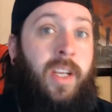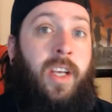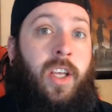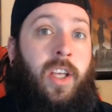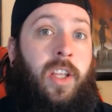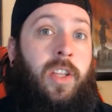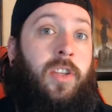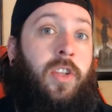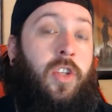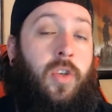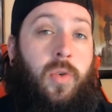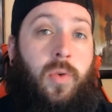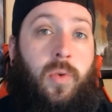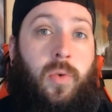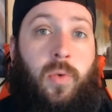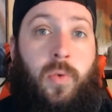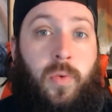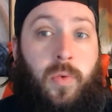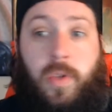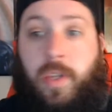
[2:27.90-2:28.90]

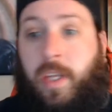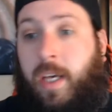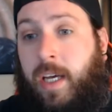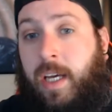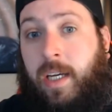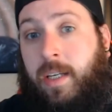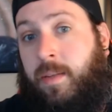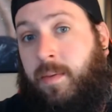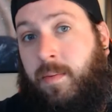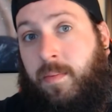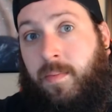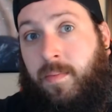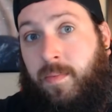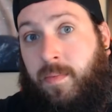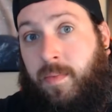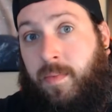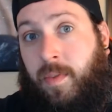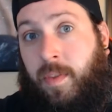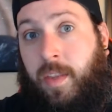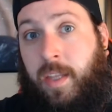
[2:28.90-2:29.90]
The
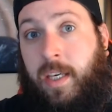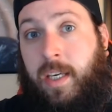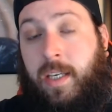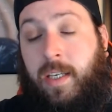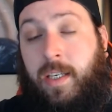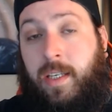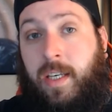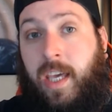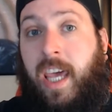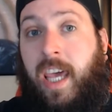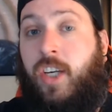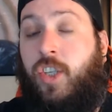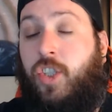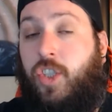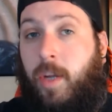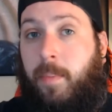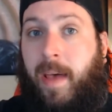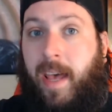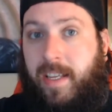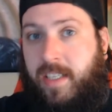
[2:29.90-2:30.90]

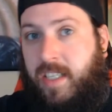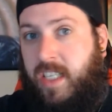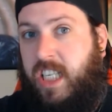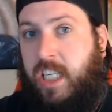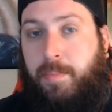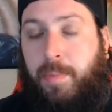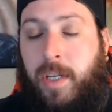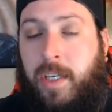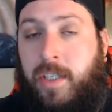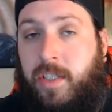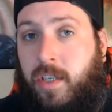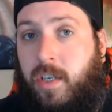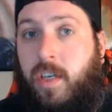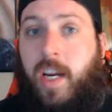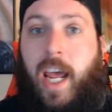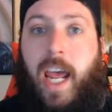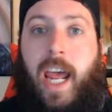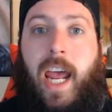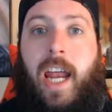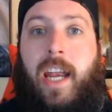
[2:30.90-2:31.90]
kingship has splintered,
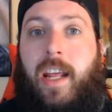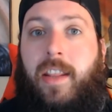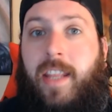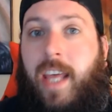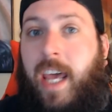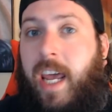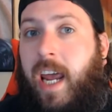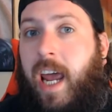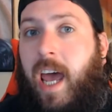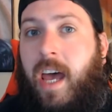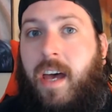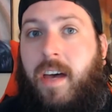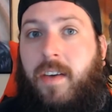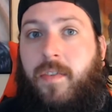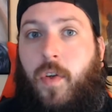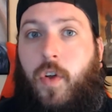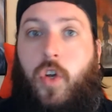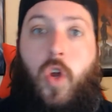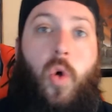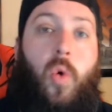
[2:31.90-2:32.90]
and they have
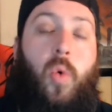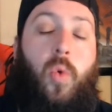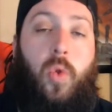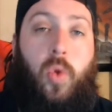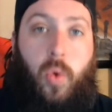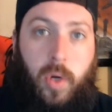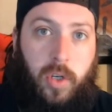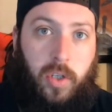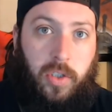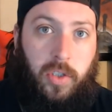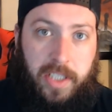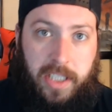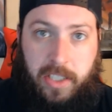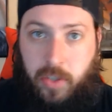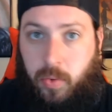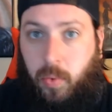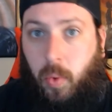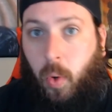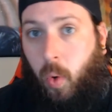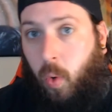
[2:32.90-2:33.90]
no loyalty
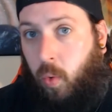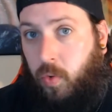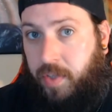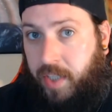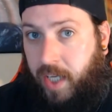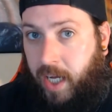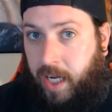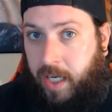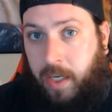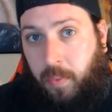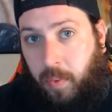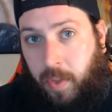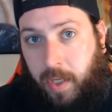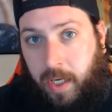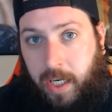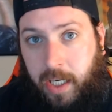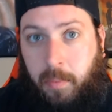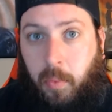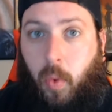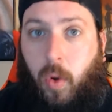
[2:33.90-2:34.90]
to hold to anyone
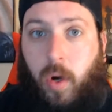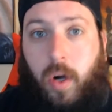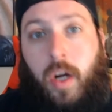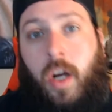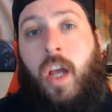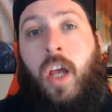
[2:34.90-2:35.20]
anymore.